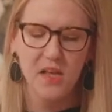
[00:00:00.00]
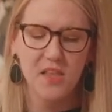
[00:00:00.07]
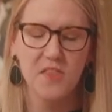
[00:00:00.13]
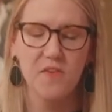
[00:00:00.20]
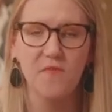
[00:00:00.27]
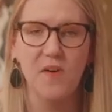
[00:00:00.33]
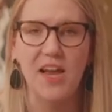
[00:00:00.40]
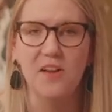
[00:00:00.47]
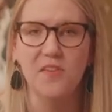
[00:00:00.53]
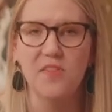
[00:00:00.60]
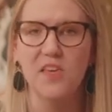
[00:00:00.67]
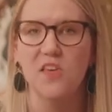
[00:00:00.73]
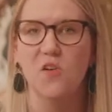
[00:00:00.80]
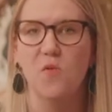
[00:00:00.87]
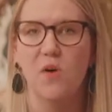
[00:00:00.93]
The final
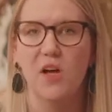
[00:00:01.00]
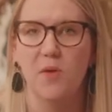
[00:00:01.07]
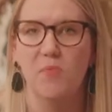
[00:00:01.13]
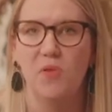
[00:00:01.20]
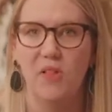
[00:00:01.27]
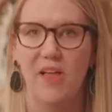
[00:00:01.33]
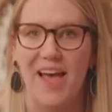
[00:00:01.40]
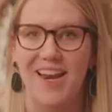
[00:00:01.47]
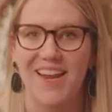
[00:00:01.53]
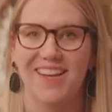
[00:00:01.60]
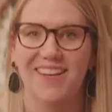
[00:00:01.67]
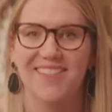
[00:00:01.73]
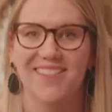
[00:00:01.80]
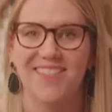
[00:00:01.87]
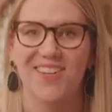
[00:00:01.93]
thing you'll want to plan and
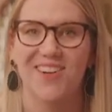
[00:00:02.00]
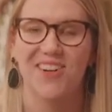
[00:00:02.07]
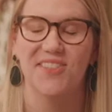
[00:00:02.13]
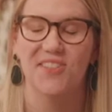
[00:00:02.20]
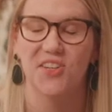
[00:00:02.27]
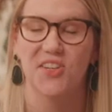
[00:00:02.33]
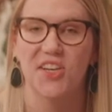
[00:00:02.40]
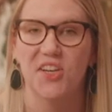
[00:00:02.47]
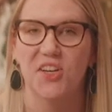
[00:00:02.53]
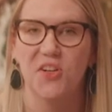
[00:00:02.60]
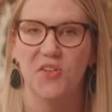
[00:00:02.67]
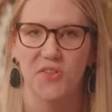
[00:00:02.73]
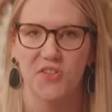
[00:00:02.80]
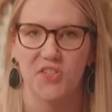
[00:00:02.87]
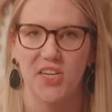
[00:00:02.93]
consider is your
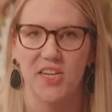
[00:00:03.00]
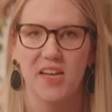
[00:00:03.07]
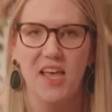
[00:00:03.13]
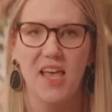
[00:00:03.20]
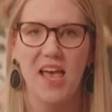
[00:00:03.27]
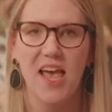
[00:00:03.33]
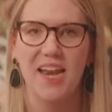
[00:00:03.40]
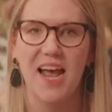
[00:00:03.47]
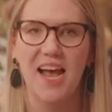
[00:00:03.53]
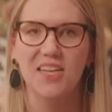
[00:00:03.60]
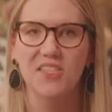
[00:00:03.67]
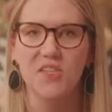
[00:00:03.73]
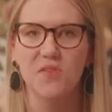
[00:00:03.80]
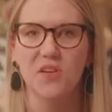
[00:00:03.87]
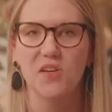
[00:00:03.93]
conclusion. And
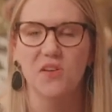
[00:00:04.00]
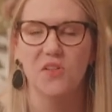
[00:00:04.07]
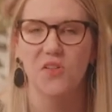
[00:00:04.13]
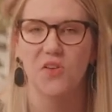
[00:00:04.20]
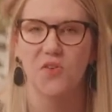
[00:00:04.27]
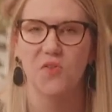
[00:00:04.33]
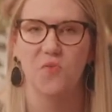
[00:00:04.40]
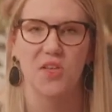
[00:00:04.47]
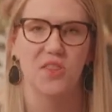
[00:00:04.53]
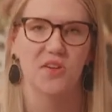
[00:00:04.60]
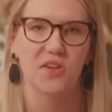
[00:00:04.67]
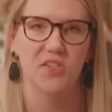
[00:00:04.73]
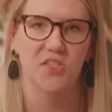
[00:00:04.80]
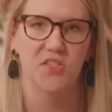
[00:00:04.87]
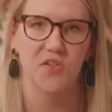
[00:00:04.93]
as you conclude with
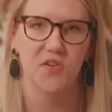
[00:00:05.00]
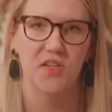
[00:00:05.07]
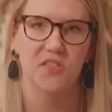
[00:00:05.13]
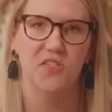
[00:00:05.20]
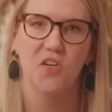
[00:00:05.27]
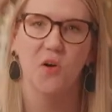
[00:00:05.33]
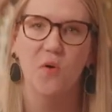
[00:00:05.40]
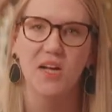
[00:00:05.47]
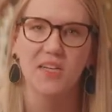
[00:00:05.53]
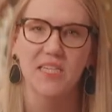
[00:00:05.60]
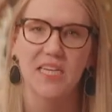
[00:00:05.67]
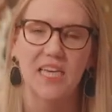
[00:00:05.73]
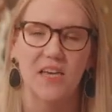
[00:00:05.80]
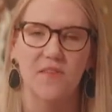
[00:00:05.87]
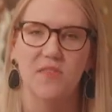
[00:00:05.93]
your students, you'll want
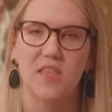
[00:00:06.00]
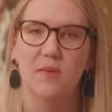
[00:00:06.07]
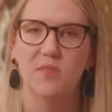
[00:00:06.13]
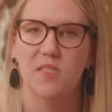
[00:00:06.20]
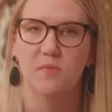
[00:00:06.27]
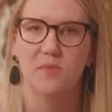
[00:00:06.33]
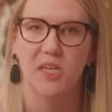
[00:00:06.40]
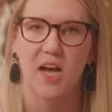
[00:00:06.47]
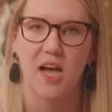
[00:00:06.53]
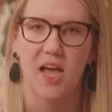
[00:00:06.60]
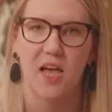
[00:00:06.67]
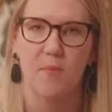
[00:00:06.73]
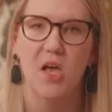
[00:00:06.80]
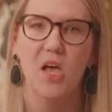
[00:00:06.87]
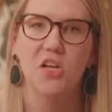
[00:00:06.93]
to give them some
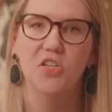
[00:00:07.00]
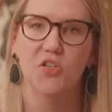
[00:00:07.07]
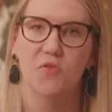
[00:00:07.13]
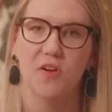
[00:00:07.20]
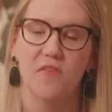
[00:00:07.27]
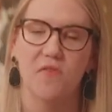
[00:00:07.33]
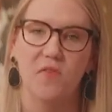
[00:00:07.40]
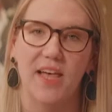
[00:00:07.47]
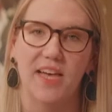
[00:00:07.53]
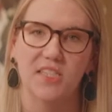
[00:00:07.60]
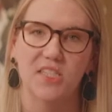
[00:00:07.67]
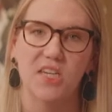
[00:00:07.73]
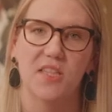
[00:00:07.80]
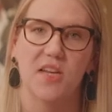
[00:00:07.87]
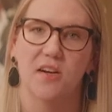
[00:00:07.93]
time to reflect
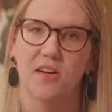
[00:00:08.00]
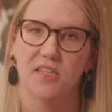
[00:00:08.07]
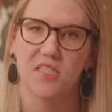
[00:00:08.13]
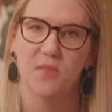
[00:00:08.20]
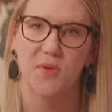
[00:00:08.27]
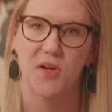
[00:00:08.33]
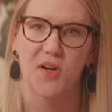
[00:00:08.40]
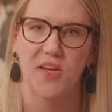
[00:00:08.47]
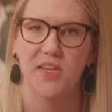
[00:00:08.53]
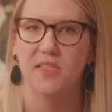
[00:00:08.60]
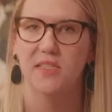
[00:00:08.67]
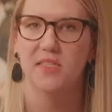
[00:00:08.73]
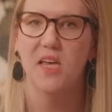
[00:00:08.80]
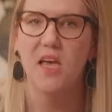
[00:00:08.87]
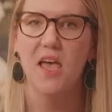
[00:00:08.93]
on their
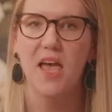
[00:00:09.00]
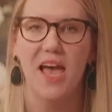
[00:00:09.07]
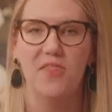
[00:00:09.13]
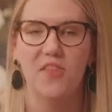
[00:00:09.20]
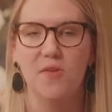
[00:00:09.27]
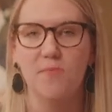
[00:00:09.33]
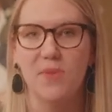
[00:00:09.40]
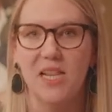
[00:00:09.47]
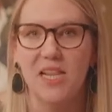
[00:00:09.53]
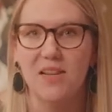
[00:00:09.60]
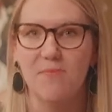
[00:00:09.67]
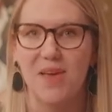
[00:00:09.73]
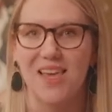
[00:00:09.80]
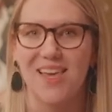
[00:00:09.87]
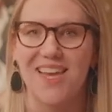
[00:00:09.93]
experience and their meaning
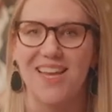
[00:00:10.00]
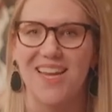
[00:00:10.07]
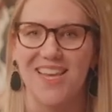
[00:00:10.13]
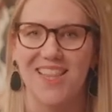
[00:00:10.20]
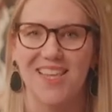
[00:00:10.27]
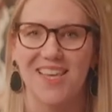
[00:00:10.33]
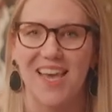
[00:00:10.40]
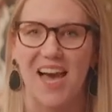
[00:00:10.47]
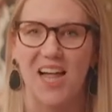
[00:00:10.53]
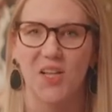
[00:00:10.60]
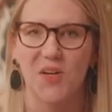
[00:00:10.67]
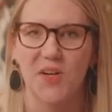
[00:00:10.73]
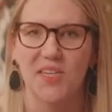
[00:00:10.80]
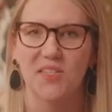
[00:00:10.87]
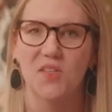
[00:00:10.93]
making in the
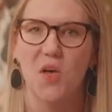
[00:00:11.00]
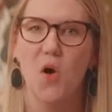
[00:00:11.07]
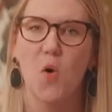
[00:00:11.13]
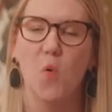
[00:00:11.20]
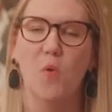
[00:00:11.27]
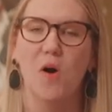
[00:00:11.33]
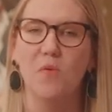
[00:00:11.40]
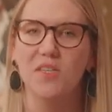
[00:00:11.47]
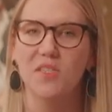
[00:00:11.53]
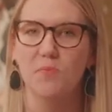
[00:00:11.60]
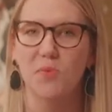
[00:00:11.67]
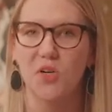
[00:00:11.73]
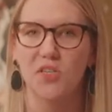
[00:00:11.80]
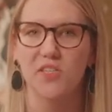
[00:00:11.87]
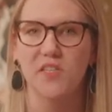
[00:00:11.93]
galleries. What was
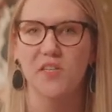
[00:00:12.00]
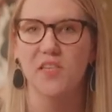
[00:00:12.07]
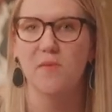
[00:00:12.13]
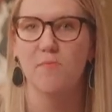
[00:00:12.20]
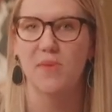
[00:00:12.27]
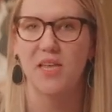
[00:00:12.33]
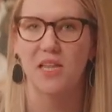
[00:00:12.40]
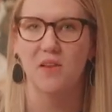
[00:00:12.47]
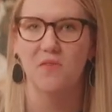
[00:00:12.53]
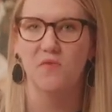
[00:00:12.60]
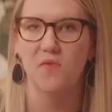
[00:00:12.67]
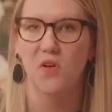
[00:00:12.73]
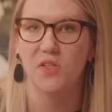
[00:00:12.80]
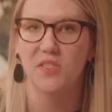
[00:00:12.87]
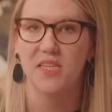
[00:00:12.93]
personally
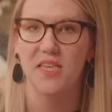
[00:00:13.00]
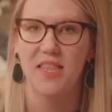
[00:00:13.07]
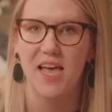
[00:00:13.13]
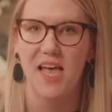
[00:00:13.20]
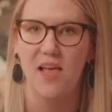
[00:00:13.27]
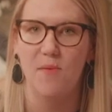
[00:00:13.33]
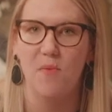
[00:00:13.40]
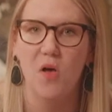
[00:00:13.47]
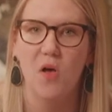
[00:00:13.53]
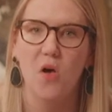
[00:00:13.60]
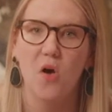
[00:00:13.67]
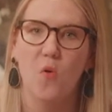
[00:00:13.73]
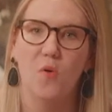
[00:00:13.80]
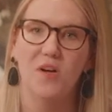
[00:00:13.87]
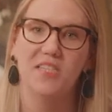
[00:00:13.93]
meaningful to them?
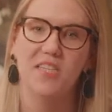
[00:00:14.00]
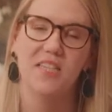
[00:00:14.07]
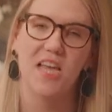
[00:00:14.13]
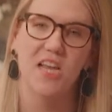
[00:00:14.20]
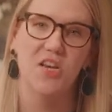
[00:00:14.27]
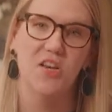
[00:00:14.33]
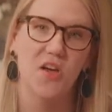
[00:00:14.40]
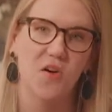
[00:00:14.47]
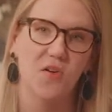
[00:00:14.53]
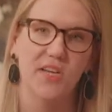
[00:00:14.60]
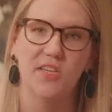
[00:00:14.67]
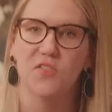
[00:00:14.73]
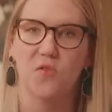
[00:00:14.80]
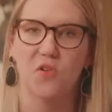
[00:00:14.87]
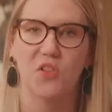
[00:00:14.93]
What did they
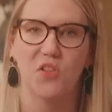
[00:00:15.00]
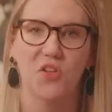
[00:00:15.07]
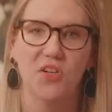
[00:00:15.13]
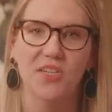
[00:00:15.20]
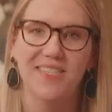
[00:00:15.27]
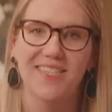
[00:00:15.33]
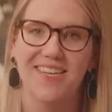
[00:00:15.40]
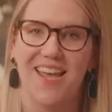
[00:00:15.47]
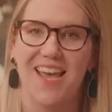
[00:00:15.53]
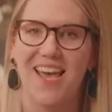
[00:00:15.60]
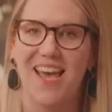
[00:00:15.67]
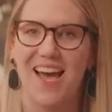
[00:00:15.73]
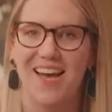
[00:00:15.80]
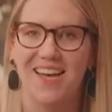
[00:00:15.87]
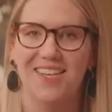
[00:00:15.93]
notice or learn today
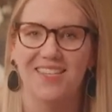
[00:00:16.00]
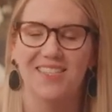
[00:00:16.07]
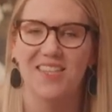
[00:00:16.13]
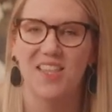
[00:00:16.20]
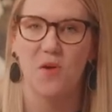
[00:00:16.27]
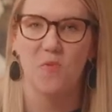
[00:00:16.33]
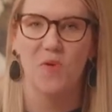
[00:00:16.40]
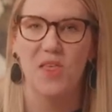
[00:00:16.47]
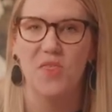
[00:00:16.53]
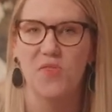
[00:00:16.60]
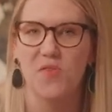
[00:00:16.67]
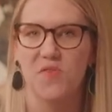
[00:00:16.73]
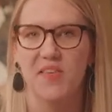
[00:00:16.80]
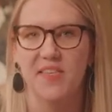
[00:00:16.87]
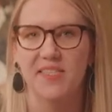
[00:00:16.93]
as they went
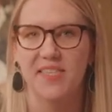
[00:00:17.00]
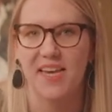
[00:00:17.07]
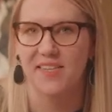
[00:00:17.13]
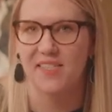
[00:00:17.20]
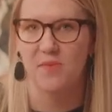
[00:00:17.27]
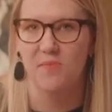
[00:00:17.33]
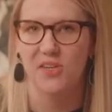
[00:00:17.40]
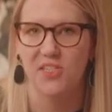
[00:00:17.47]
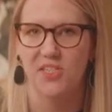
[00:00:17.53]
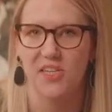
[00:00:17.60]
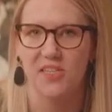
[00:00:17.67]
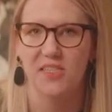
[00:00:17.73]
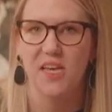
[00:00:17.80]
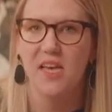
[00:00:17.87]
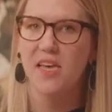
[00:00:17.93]
through these
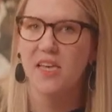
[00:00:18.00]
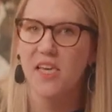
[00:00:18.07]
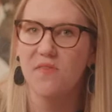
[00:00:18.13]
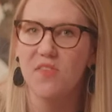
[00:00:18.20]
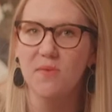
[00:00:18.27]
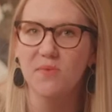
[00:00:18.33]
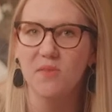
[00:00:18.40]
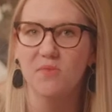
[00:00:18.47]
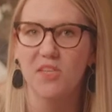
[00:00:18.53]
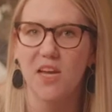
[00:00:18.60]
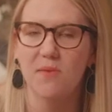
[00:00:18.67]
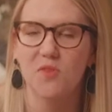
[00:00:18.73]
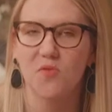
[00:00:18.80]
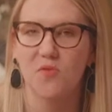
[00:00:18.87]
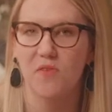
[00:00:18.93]
exhibitions? Give them some
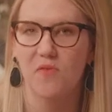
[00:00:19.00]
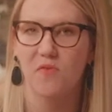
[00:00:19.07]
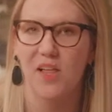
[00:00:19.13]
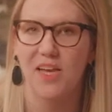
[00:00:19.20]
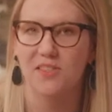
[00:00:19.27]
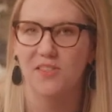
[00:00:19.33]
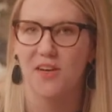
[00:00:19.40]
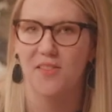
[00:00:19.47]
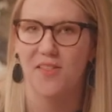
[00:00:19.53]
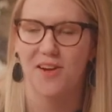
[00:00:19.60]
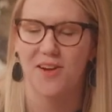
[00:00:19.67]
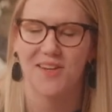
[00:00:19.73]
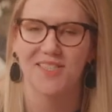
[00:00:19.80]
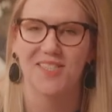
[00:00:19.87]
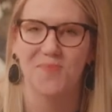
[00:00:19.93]
time to reflect on their
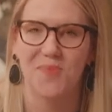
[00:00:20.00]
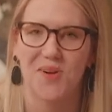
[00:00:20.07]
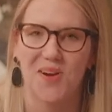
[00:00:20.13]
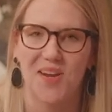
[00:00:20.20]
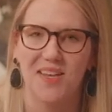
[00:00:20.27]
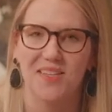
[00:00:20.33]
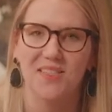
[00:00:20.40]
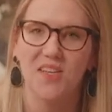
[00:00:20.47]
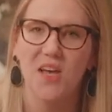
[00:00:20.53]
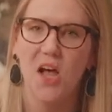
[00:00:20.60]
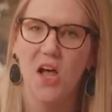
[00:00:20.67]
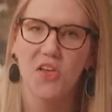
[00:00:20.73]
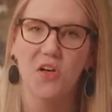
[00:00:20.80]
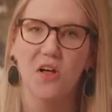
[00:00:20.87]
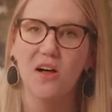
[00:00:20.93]
experience.
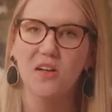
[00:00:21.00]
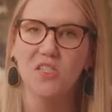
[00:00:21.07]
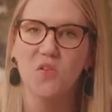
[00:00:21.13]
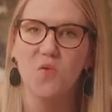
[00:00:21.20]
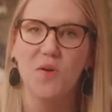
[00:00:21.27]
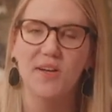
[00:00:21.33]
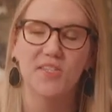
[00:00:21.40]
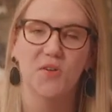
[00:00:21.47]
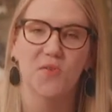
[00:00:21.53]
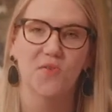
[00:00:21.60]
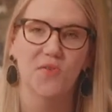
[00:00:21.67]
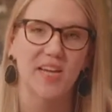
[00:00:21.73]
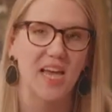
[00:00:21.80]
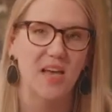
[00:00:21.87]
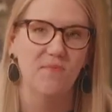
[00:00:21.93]
You'll also want to
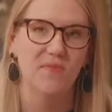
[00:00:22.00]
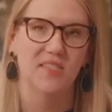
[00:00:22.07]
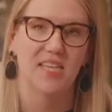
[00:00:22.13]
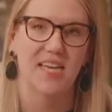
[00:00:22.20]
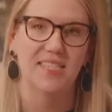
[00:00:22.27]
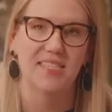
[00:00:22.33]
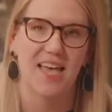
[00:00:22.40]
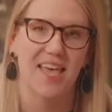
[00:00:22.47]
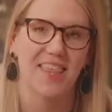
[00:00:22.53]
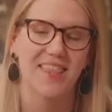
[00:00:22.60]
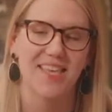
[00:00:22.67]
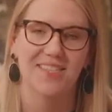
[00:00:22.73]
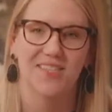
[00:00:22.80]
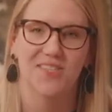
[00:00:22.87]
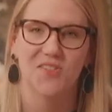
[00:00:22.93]
re-emphasize that
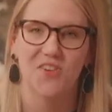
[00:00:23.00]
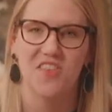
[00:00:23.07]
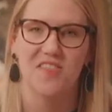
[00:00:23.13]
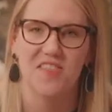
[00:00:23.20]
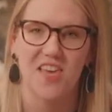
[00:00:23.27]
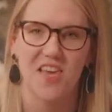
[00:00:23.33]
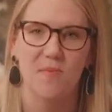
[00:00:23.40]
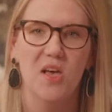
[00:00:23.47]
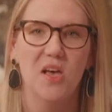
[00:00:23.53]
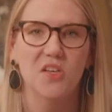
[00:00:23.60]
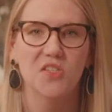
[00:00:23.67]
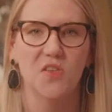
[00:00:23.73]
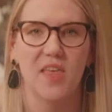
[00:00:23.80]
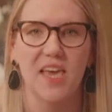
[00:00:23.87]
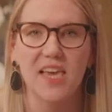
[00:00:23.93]
thesis or theme
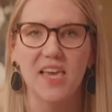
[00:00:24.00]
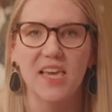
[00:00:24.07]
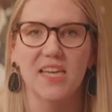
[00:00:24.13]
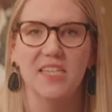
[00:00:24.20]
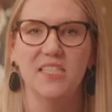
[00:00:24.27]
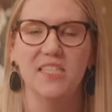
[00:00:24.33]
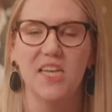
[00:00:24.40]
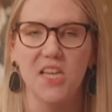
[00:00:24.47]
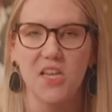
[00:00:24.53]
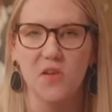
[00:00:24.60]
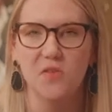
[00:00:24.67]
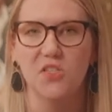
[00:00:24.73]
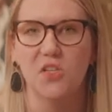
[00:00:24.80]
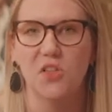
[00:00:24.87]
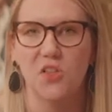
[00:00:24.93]
so they can continue
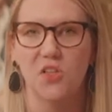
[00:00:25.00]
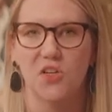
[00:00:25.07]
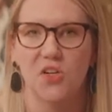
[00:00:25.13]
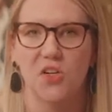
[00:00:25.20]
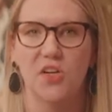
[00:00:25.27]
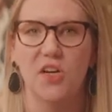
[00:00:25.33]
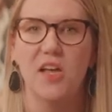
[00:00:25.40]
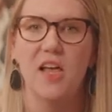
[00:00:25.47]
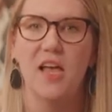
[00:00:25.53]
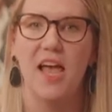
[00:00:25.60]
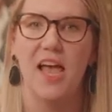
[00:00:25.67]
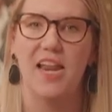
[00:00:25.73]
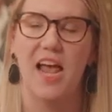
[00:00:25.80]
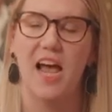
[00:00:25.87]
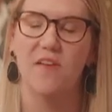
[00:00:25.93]
to learn
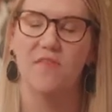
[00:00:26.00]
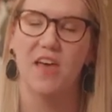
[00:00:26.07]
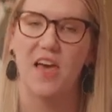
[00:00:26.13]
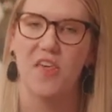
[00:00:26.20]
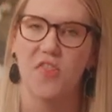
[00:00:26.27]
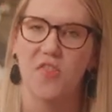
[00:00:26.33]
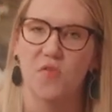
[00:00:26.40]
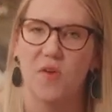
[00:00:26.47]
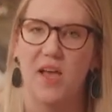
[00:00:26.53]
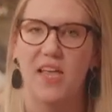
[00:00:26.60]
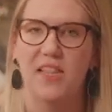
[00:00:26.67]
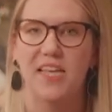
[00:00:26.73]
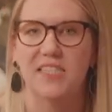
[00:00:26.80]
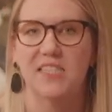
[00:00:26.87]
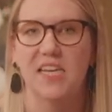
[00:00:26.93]
and have that
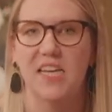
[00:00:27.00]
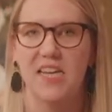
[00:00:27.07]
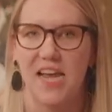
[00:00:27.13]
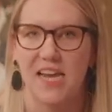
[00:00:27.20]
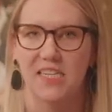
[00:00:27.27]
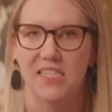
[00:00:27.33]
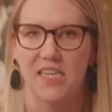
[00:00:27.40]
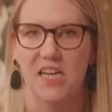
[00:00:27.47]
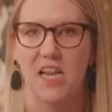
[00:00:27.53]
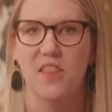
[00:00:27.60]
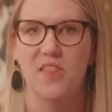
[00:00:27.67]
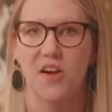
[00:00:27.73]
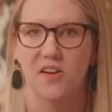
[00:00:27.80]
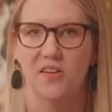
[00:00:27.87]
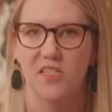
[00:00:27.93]
thread that's connecting
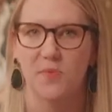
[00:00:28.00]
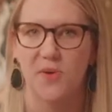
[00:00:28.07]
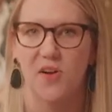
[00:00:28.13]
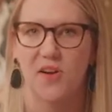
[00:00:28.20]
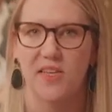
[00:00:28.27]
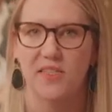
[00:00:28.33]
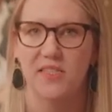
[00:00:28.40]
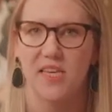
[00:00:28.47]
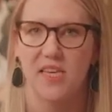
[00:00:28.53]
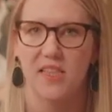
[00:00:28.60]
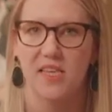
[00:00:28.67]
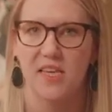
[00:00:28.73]
their experience in the